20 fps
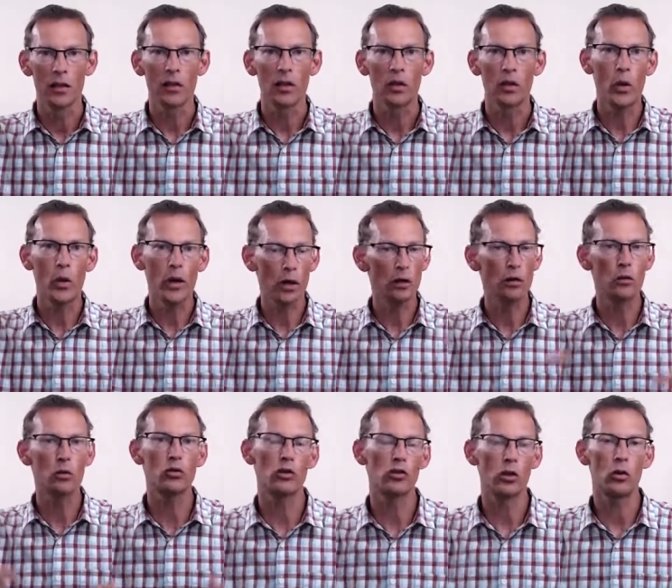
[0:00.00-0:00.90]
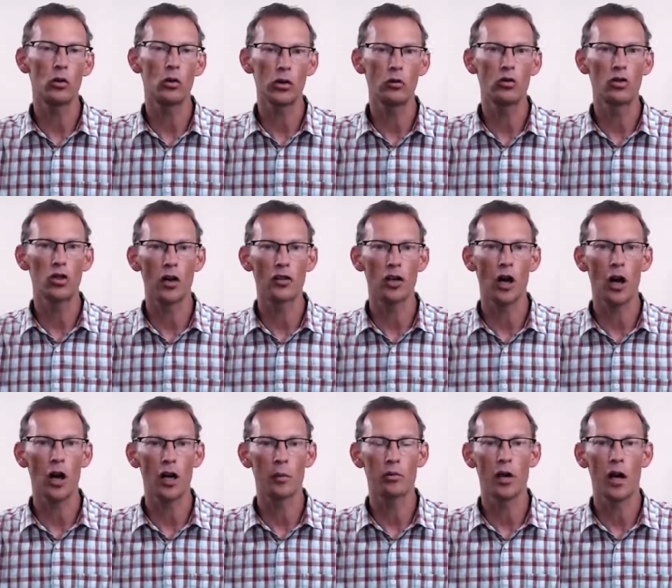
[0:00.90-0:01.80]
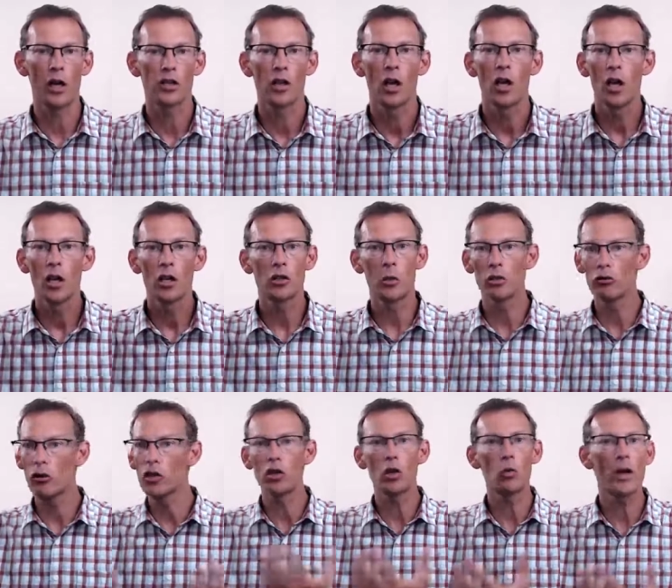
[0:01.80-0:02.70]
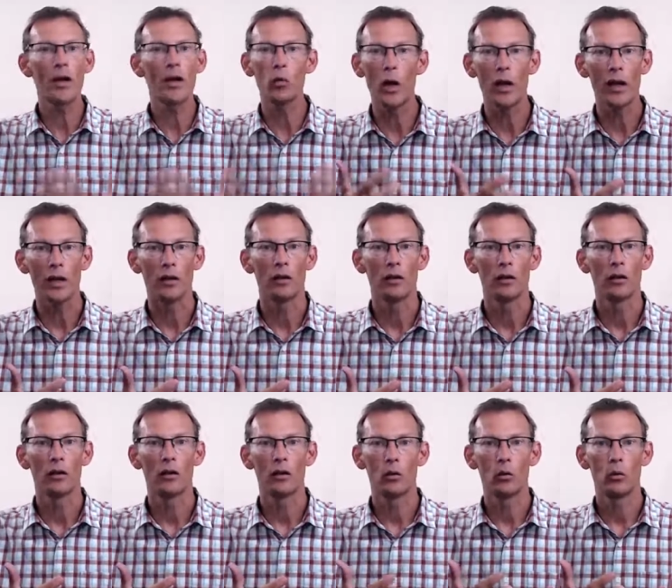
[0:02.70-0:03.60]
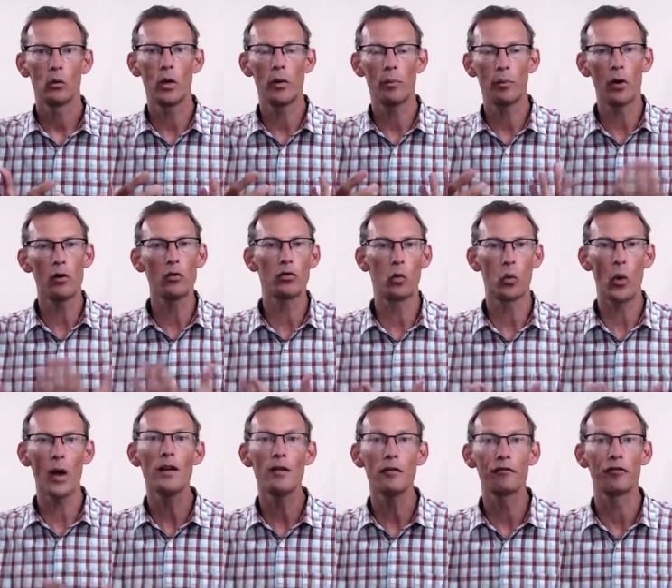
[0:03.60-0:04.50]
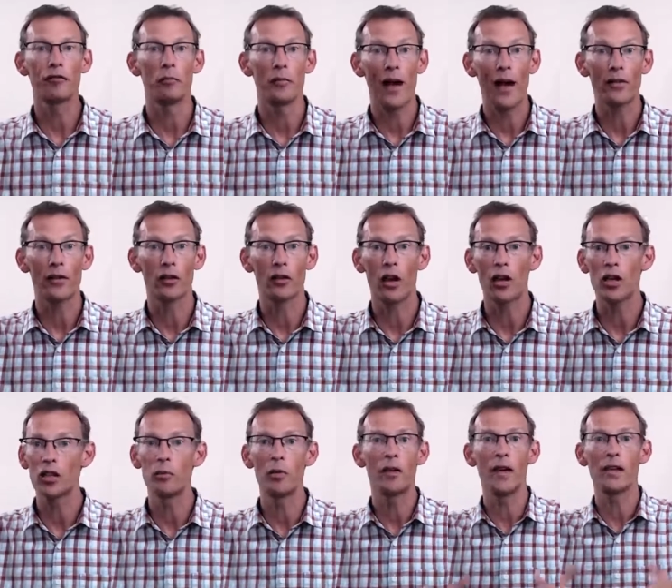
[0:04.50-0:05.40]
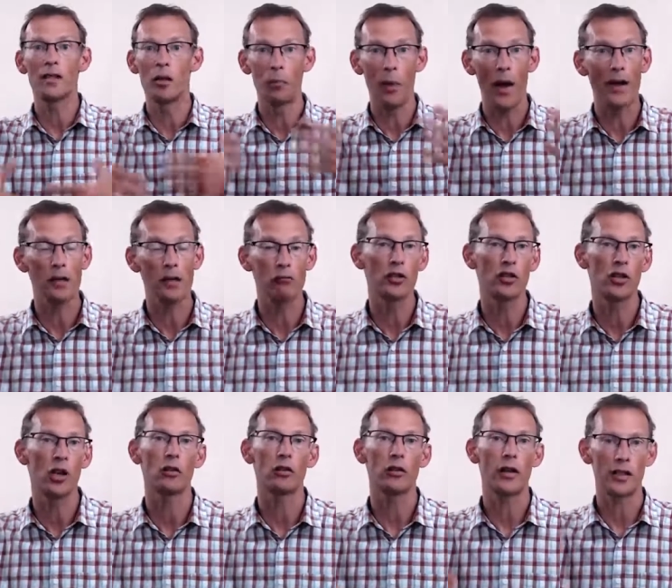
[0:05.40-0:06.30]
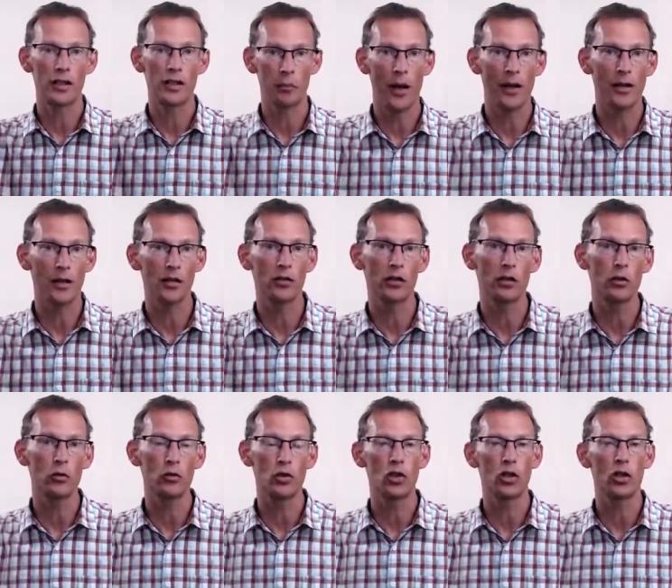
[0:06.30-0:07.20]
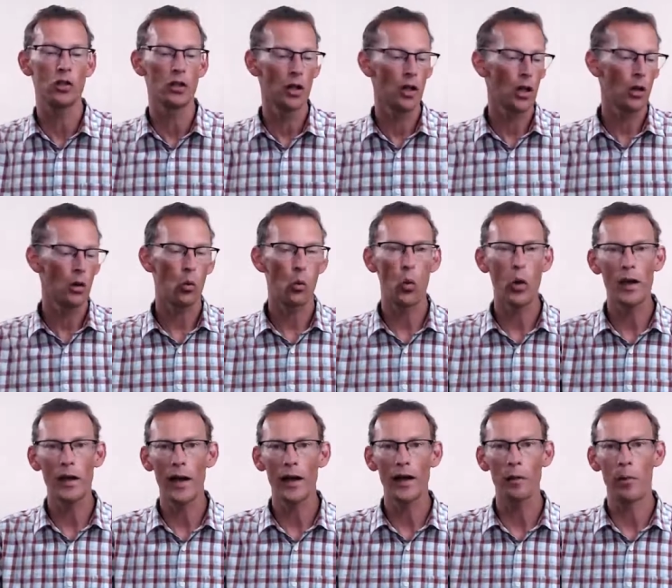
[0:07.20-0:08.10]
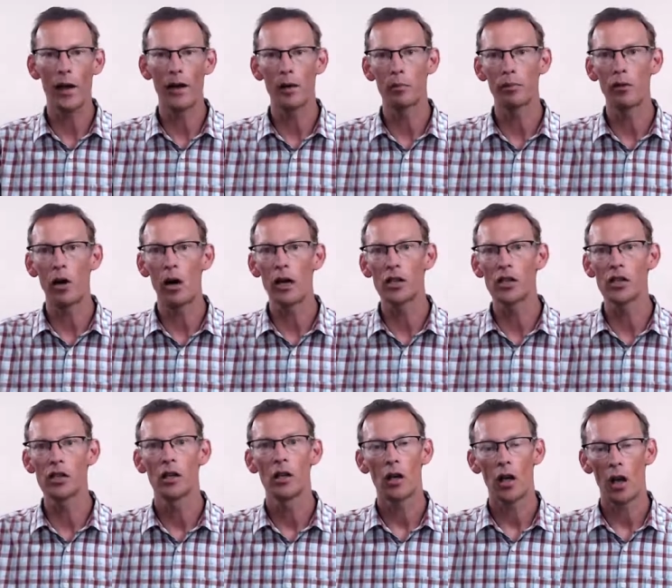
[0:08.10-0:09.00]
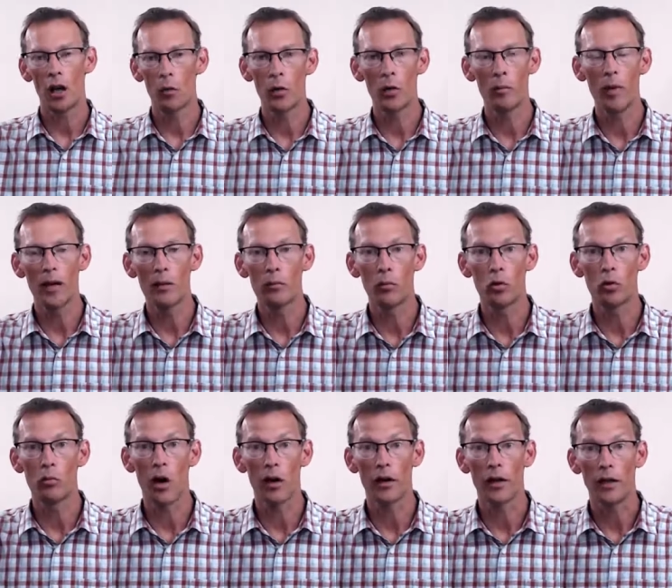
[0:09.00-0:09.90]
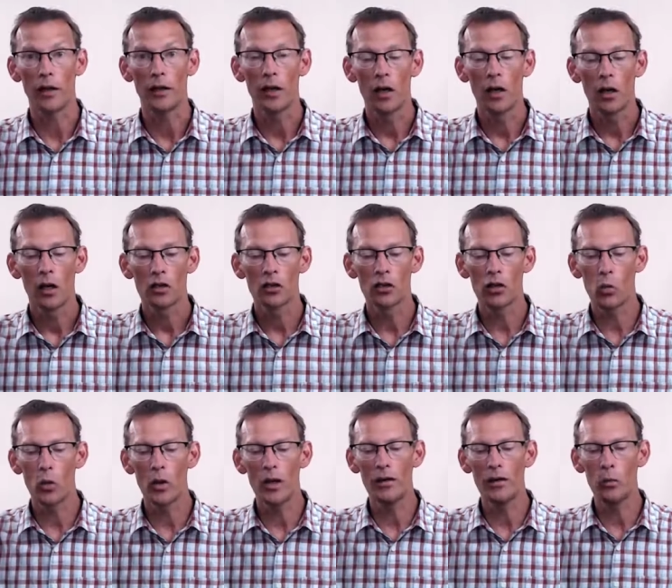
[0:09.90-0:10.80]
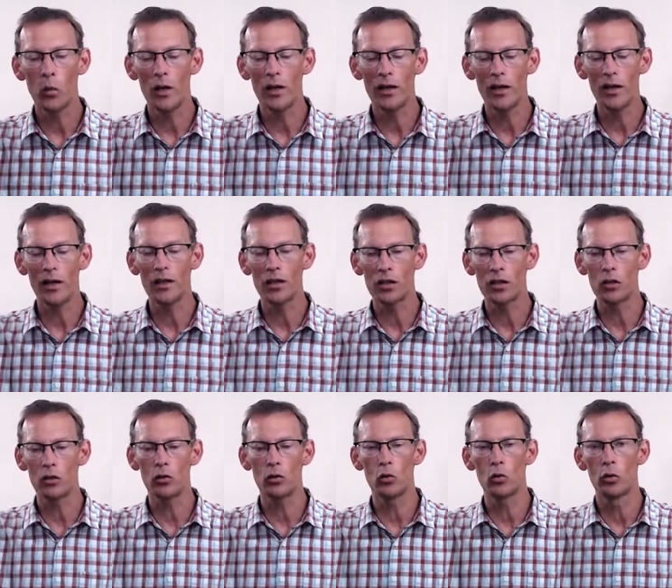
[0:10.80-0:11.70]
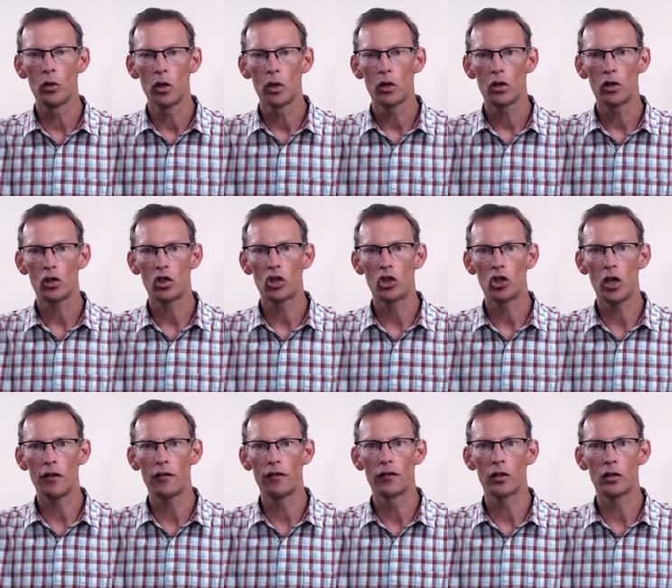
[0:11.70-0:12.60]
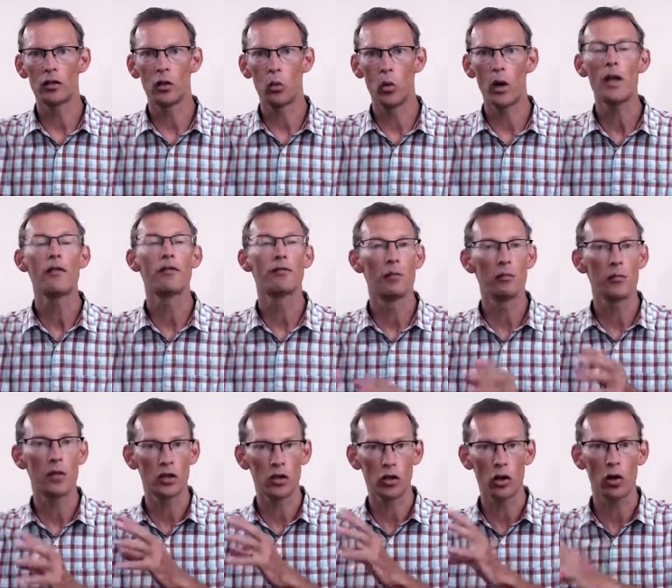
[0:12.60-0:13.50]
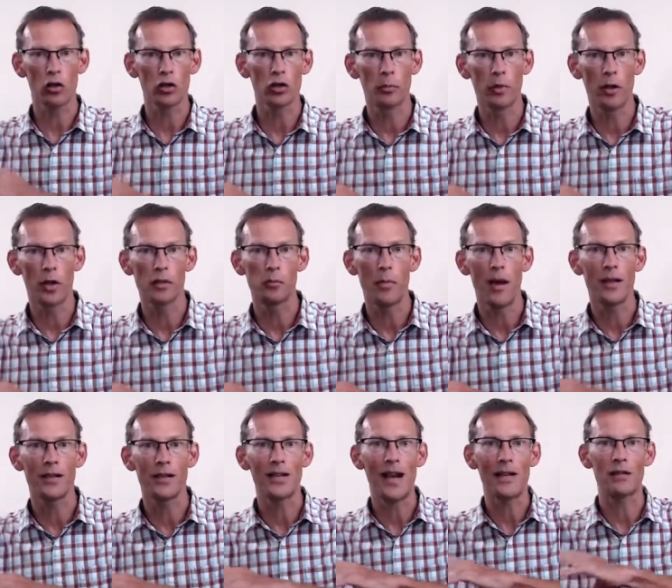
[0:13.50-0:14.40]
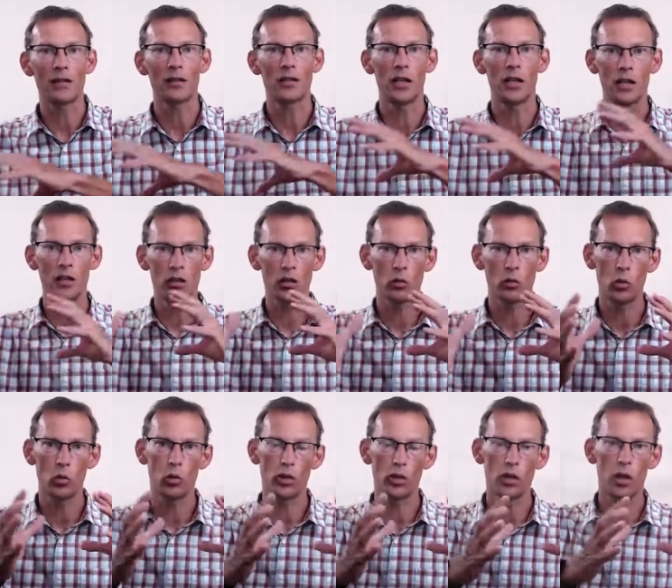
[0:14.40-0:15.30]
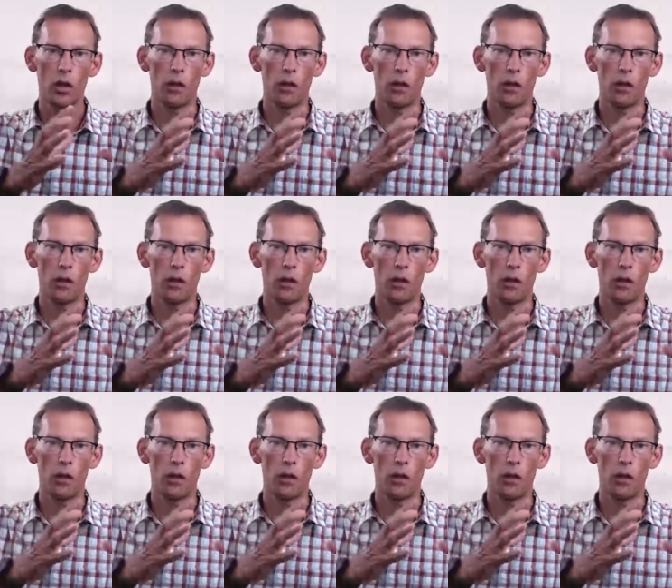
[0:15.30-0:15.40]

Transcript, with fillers: we can also, also charge a higher price. So it creates a win win. We both win from that. The customer gets a better result, gets a better solution, we get a better price, and we make more money. So we, we need to shift away from this cost plus mentality towards